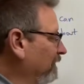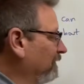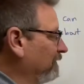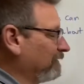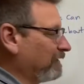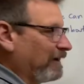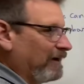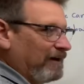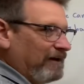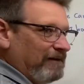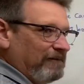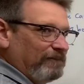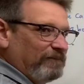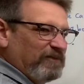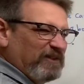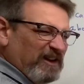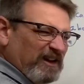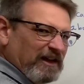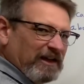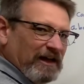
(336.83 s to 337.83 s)
Okay,
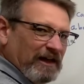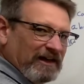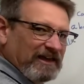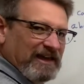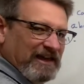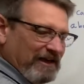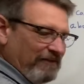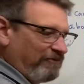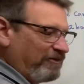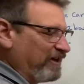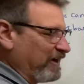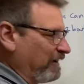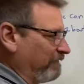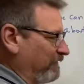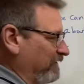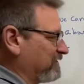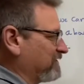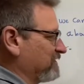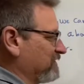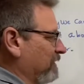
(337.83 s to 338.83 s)
again, think of
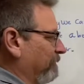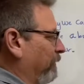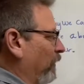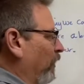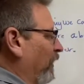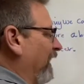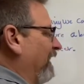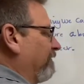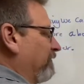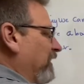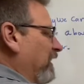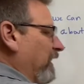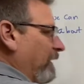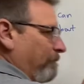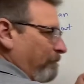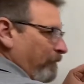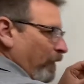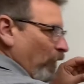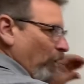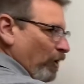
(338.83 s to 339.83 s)
this as a bar. I've got a
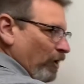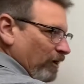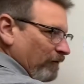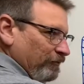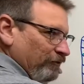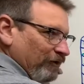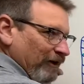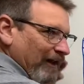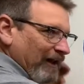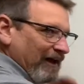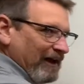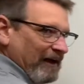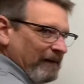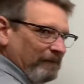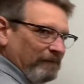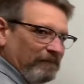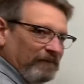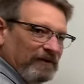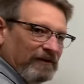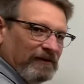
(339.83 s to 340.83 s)
bar of slime.
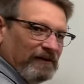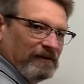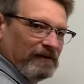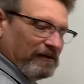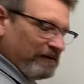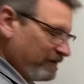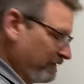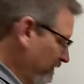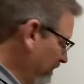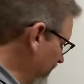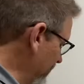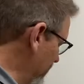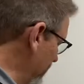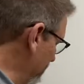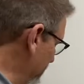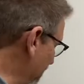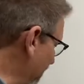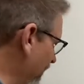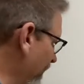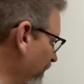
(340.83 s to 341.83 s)
Does it
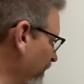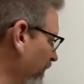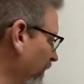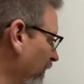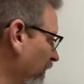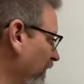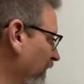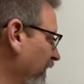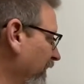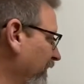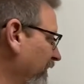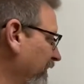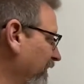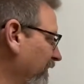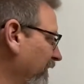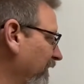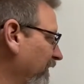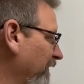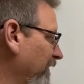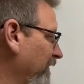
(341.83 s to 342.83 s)
matter on
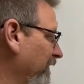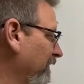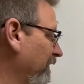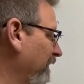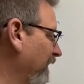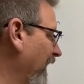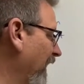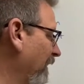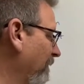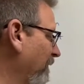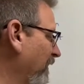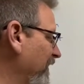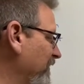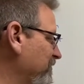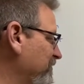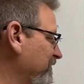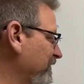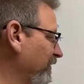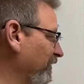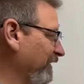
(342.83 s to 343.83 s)
uh, how
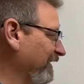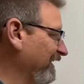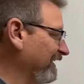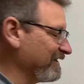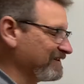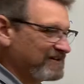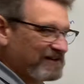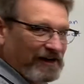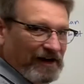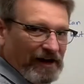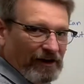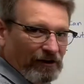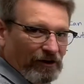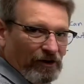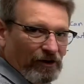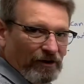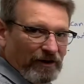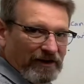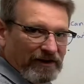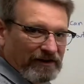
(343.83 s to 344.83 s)
much there is or how
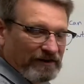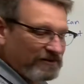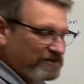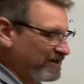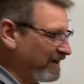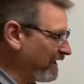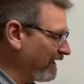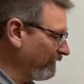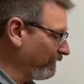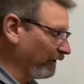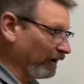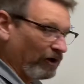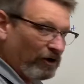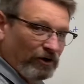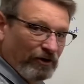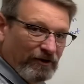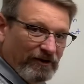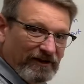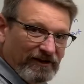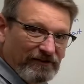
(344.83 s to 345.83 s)
long it is? Yeah, the
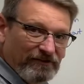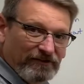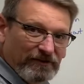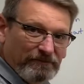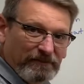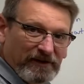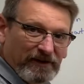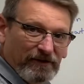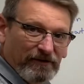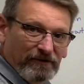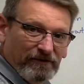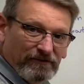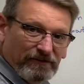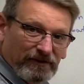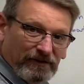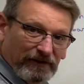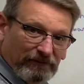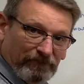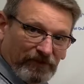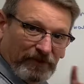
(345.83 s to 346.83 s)
longer it is, the bigger
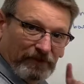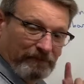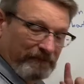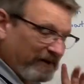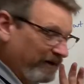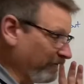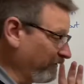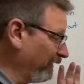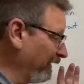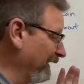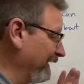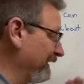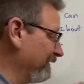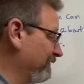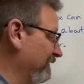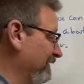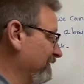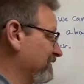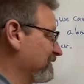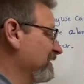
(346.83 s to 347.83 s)
the, the bigger the length
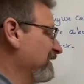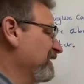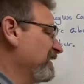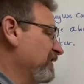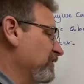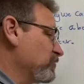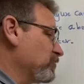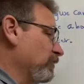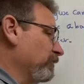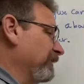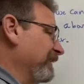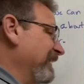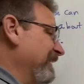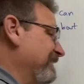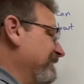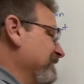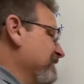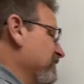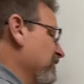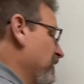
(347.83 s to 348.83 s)
is. So
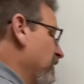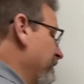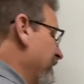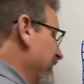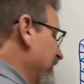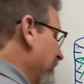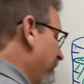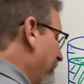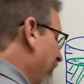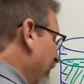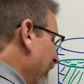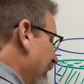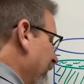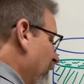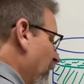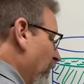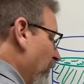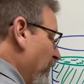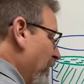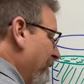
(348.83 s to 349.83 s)
length is going to be dependent
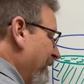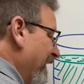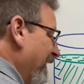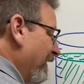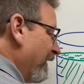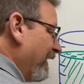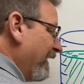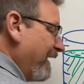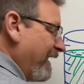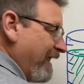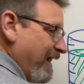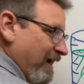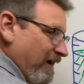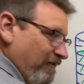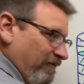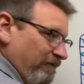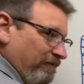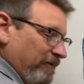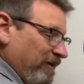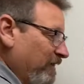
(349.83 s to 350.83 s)
on the amount I
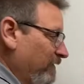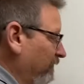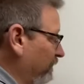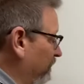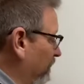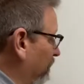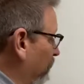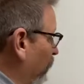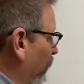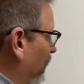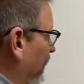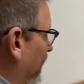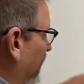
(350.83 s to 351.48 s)
have, because the more I